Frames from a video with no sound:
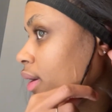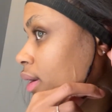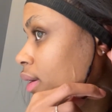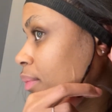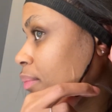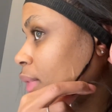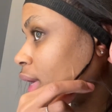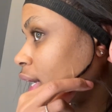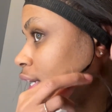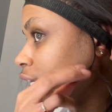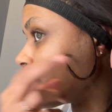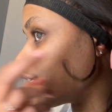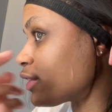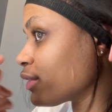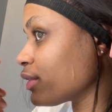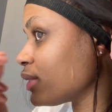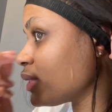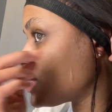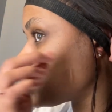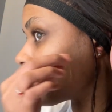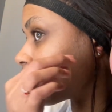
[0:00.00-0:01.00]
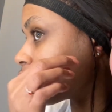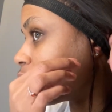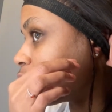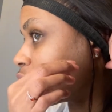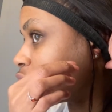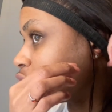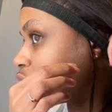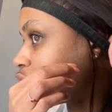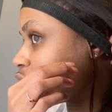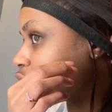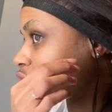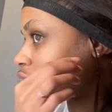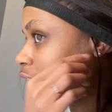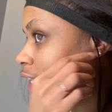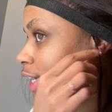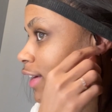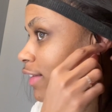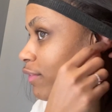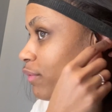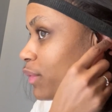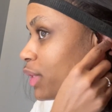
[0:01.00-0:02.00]
my ear is smushed. I
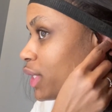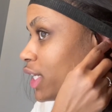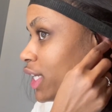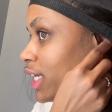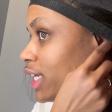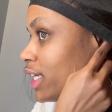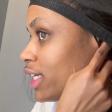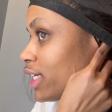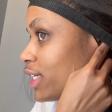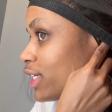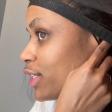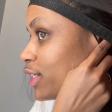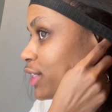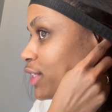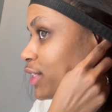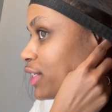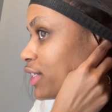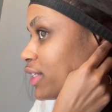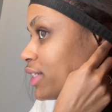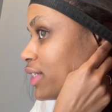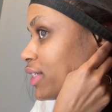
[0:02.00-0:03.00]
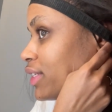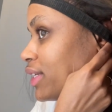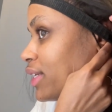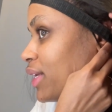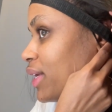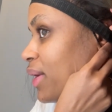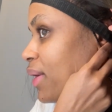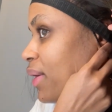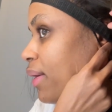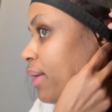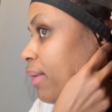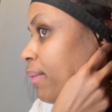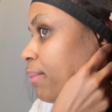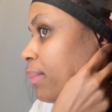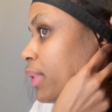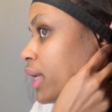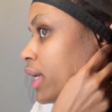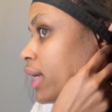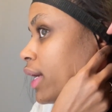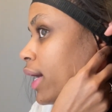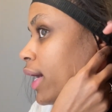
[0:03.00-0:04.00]
can't freaking hear,
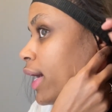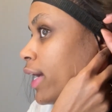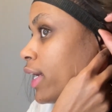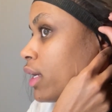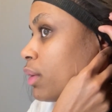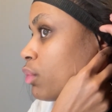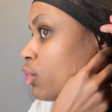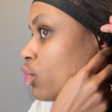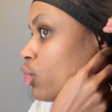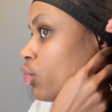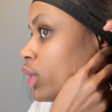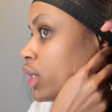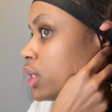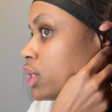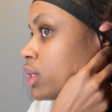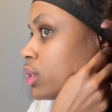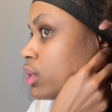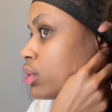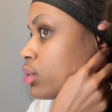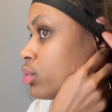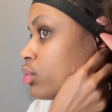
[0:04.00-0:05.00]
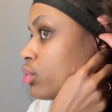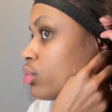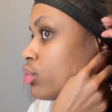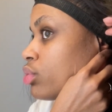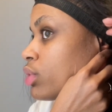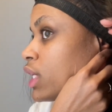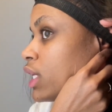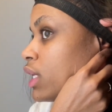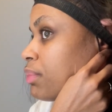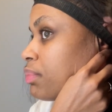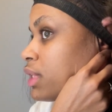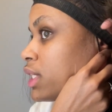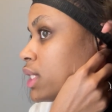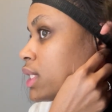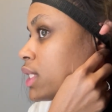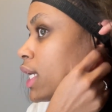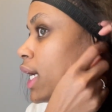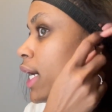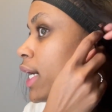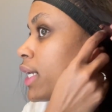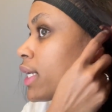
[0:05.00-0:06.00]
but I am going to keep this
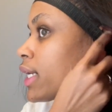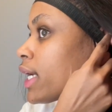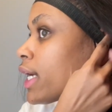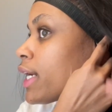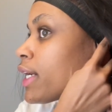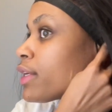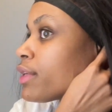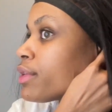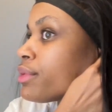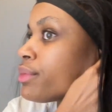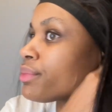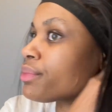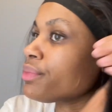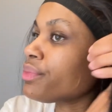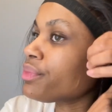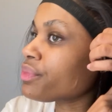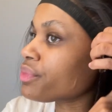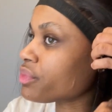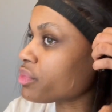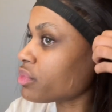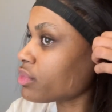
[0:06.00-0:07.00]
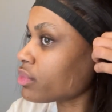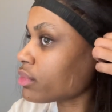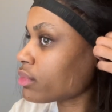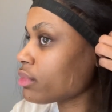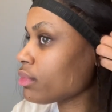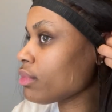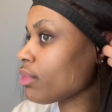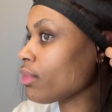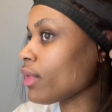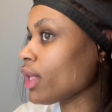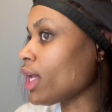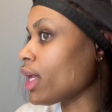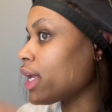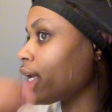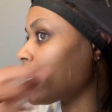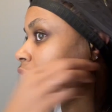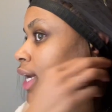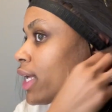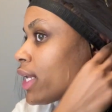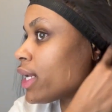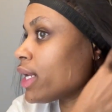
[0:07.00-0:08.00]
tied down.
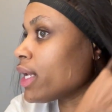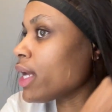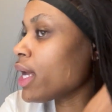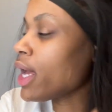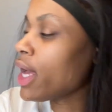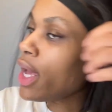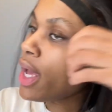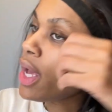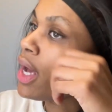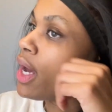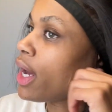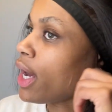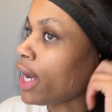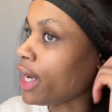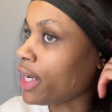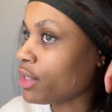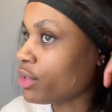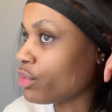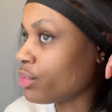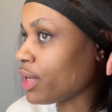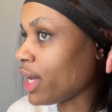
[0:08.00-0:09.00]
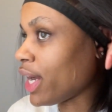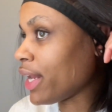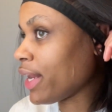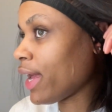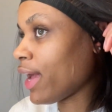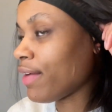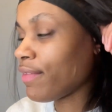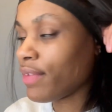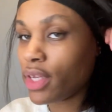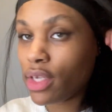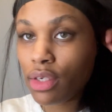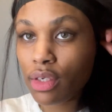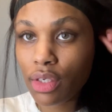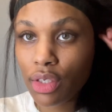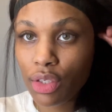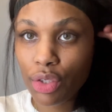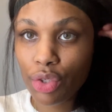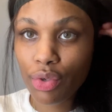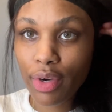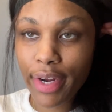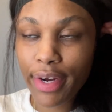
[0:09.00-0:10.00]
And I do not have a hooded
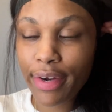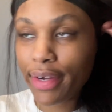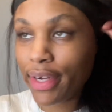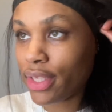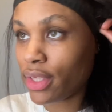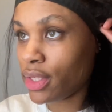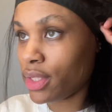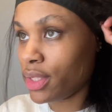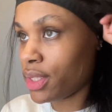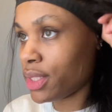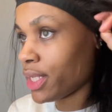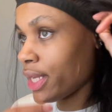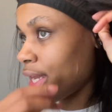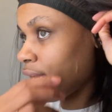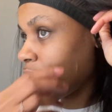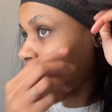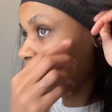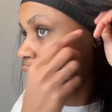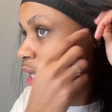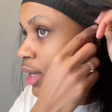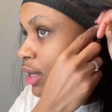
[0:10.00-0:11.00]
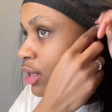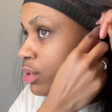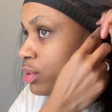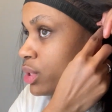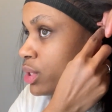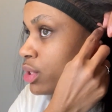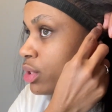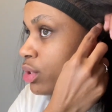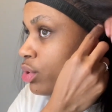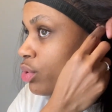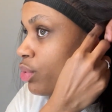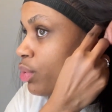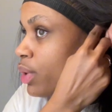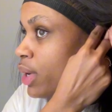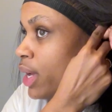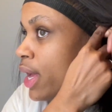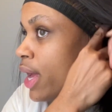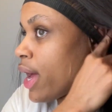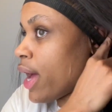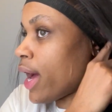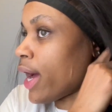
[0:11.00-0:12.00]
dryer at this time, y'all. So
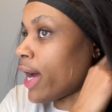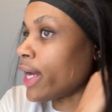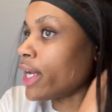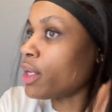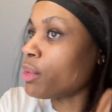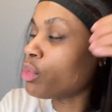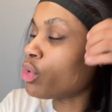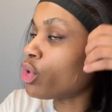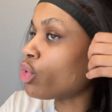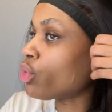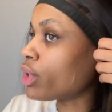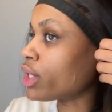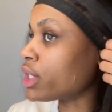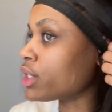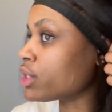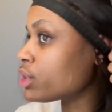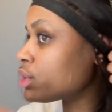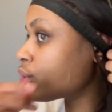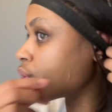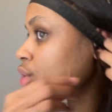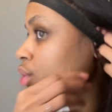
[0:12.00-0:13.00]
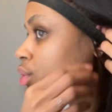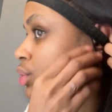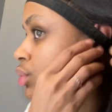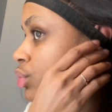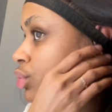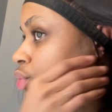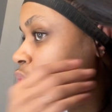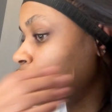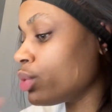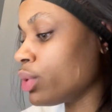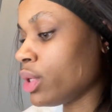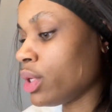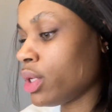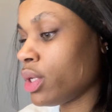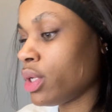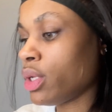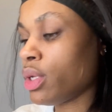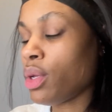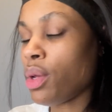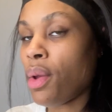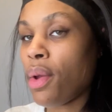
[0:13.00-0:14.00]
I am going to
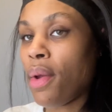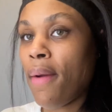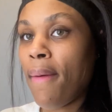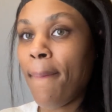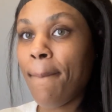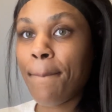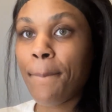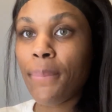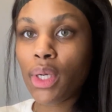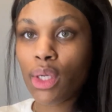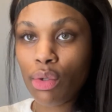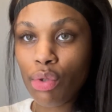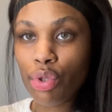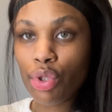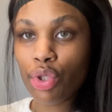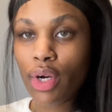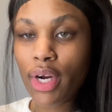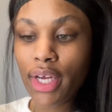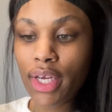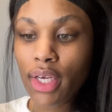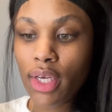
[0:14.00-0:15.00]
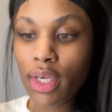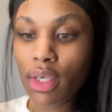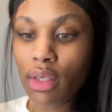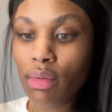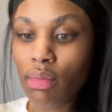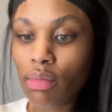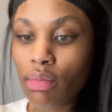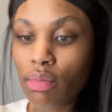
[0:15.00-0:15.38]
blow dry it